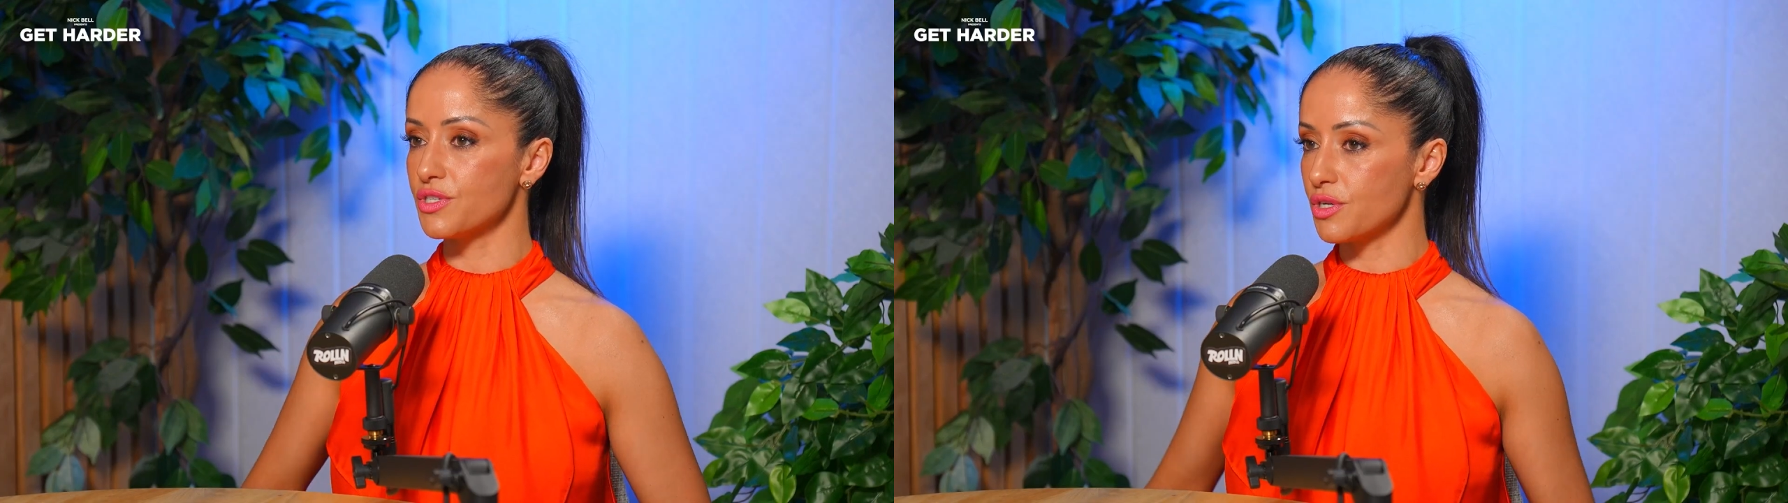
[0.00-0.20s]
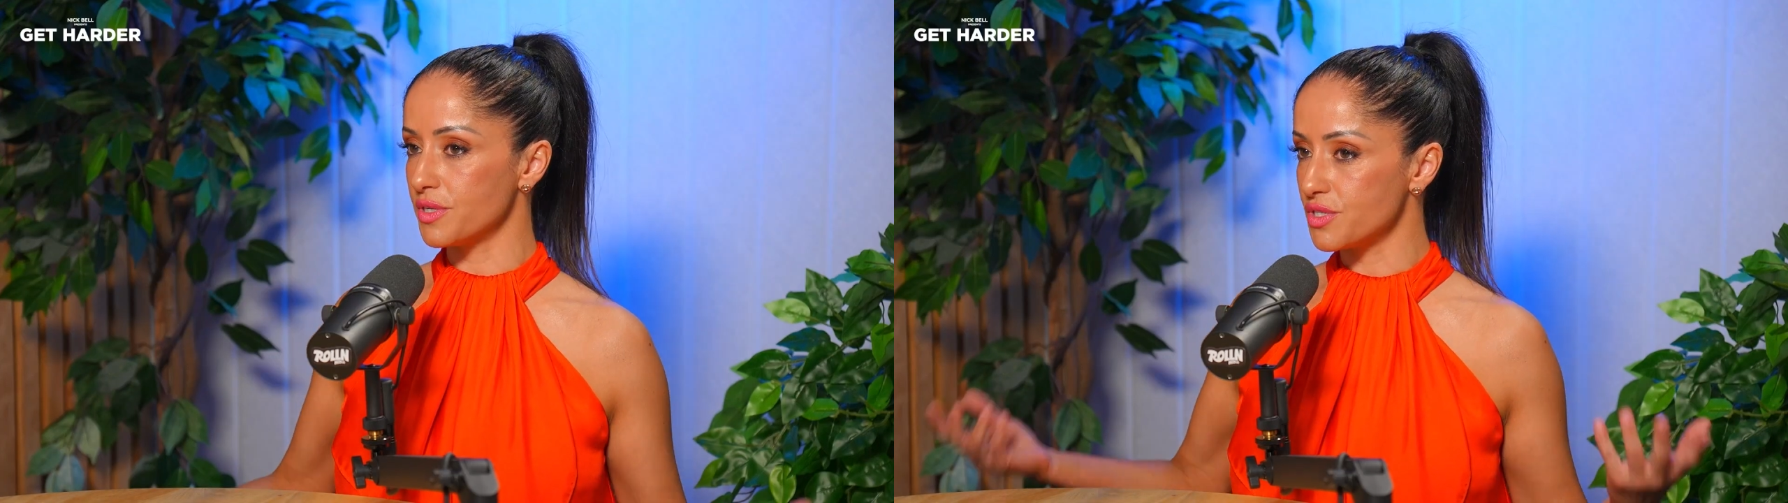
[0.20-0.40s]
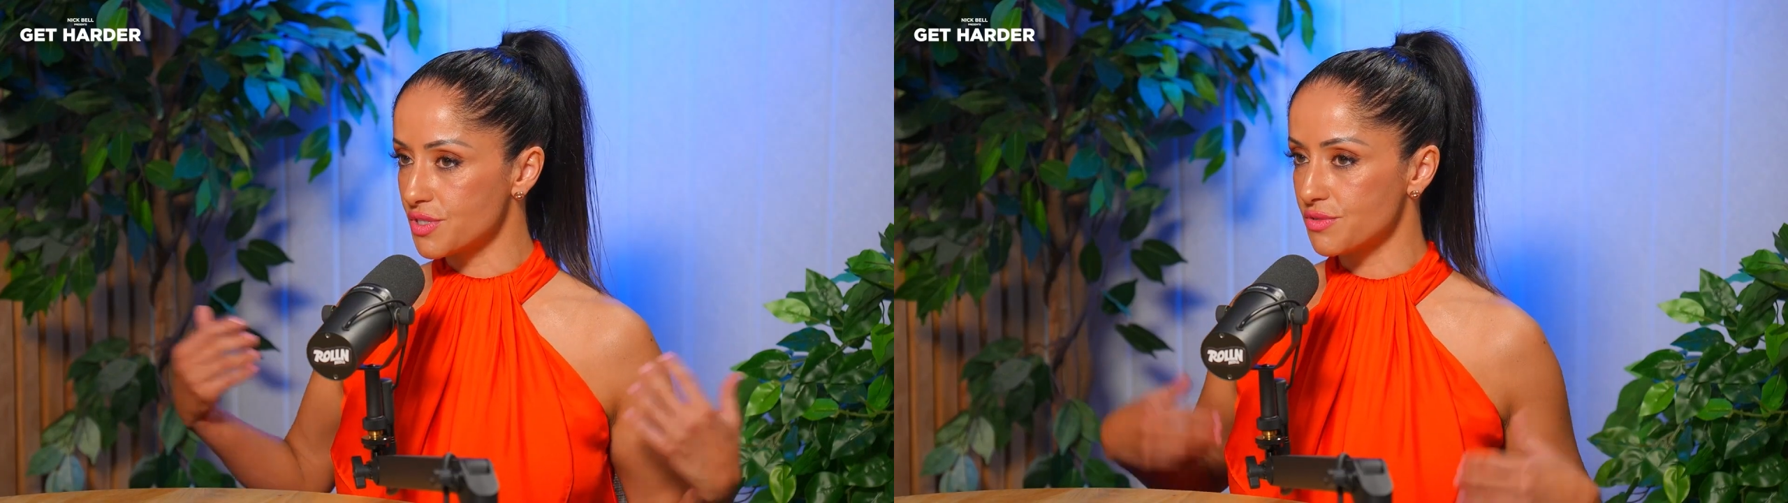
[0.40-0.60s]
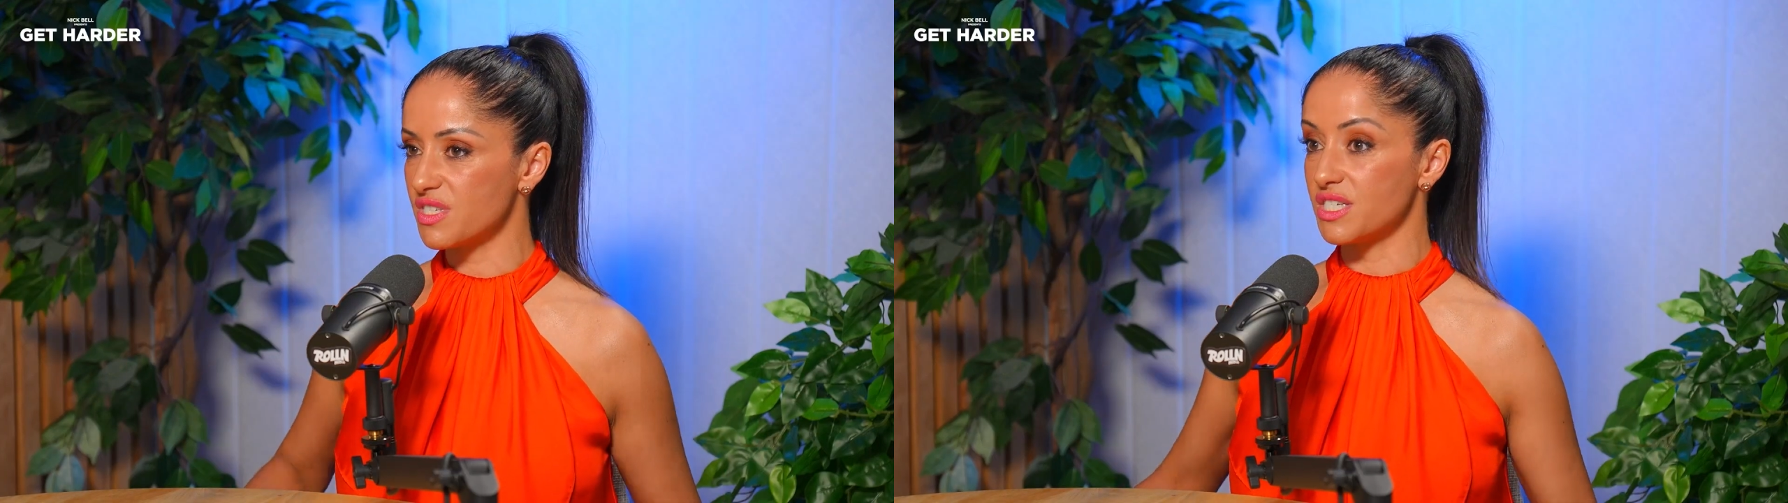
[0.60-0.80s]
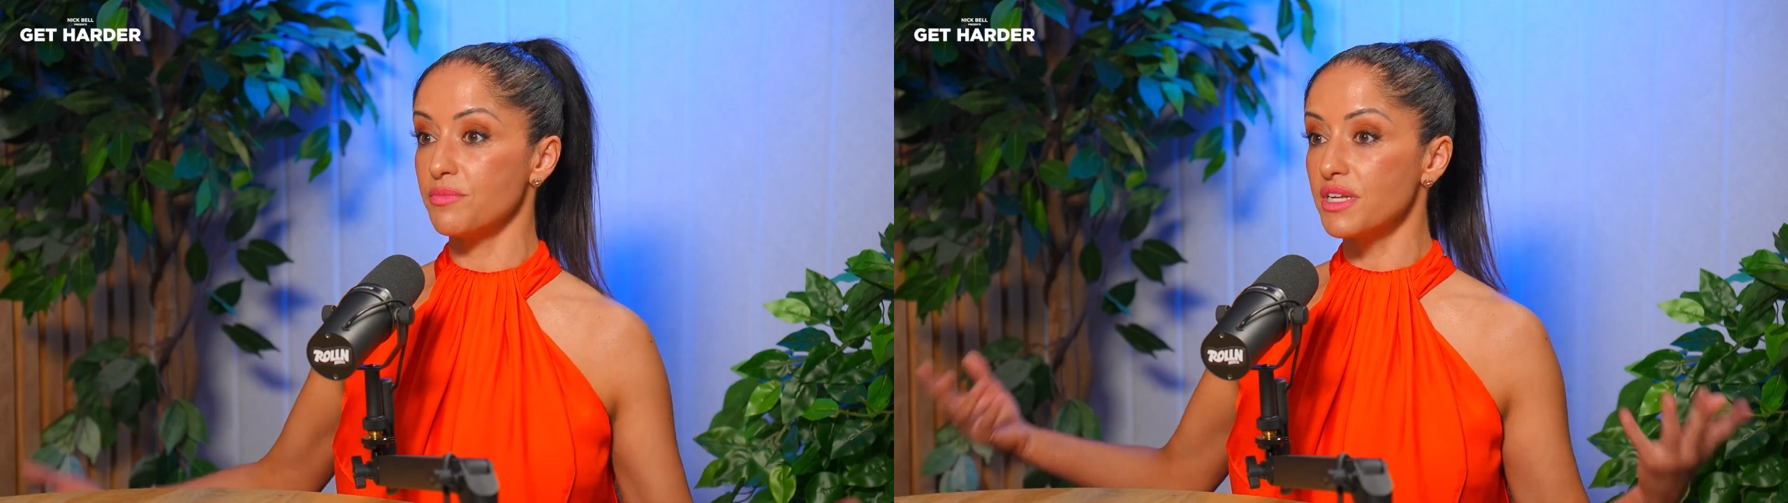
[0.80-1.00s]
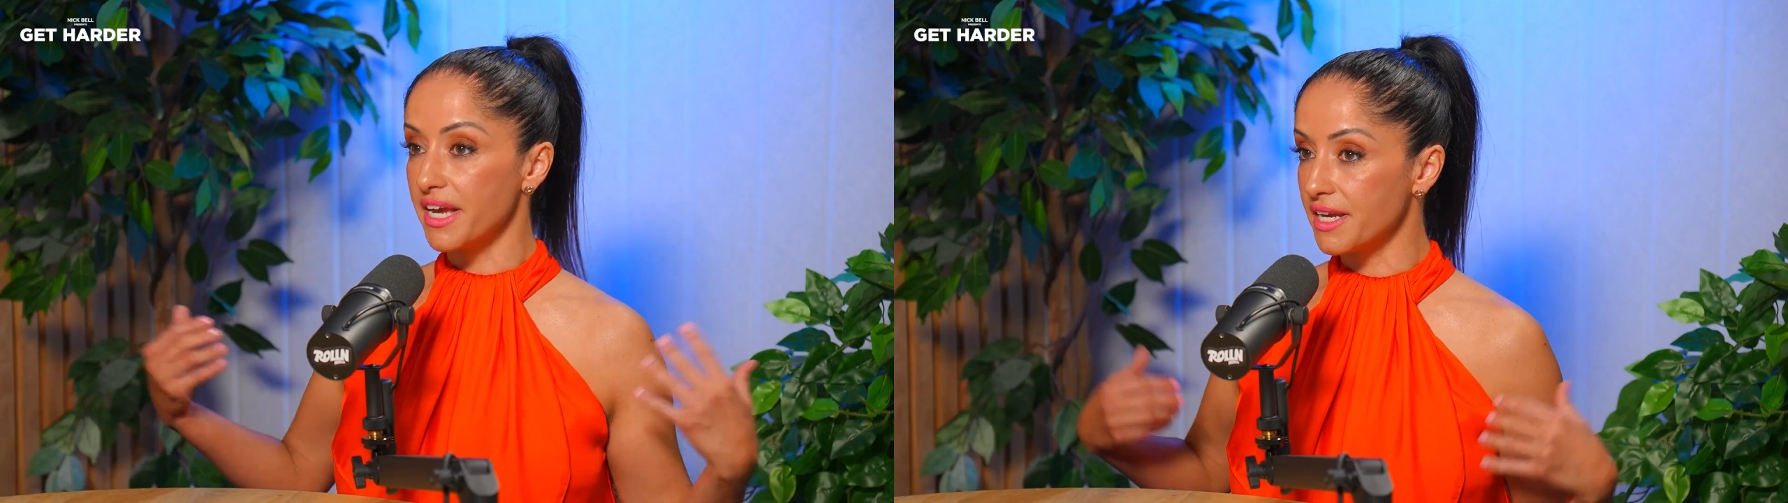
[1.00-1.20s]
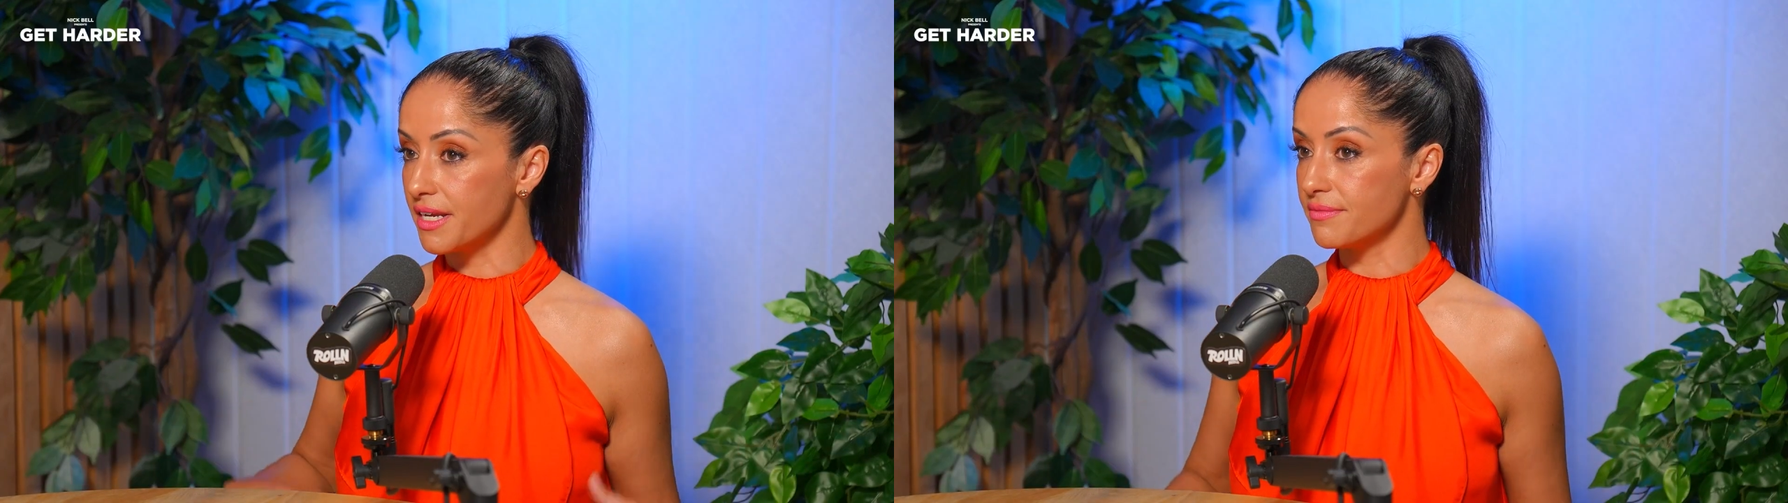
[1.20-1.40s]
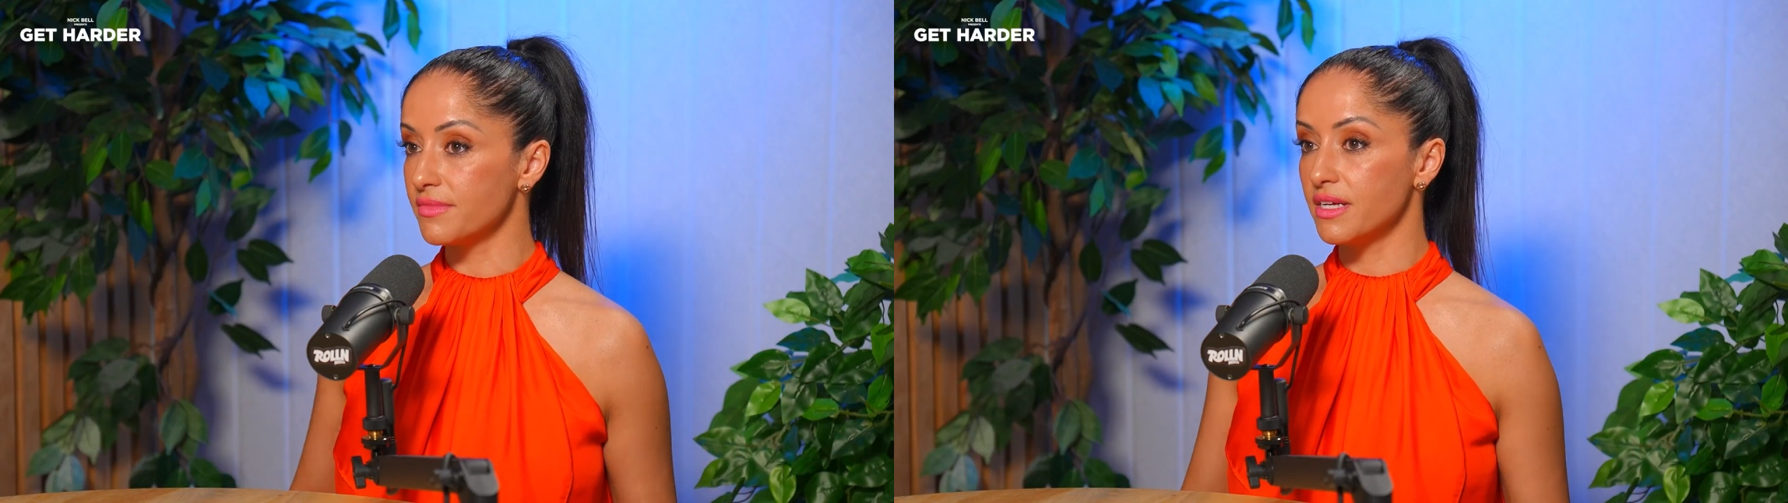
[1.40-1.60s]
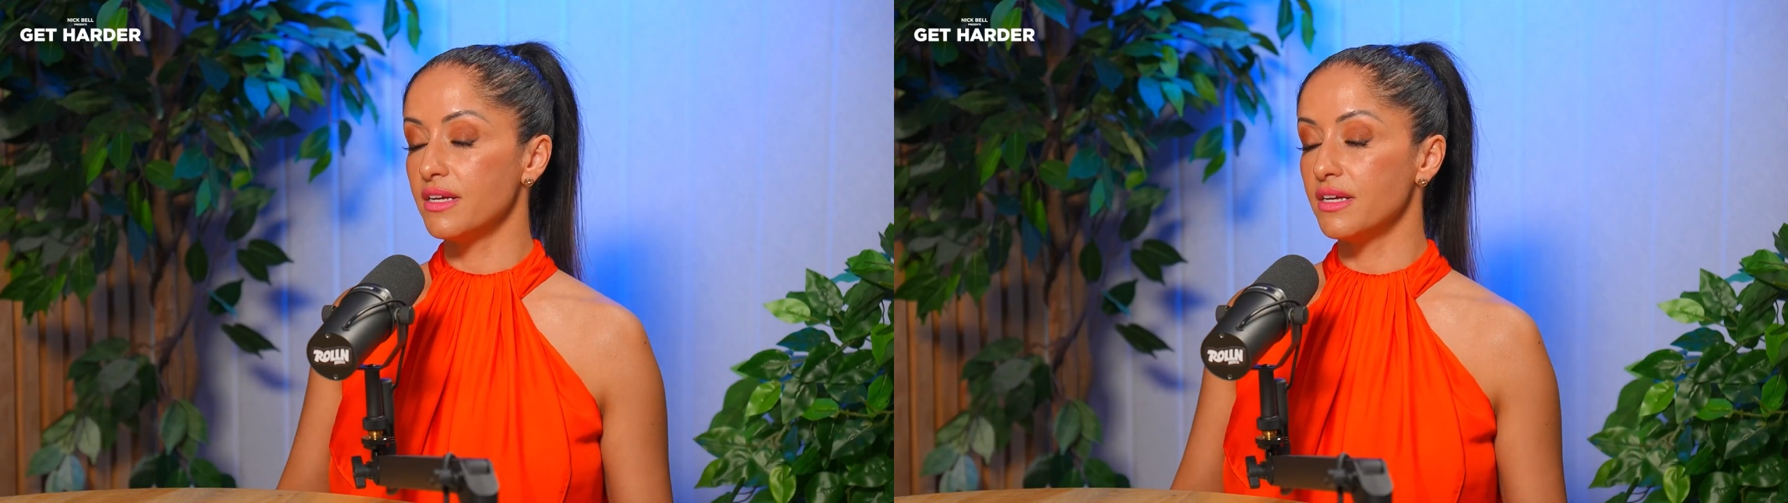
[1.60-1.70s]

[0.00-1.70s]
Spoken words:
so it's stimulating,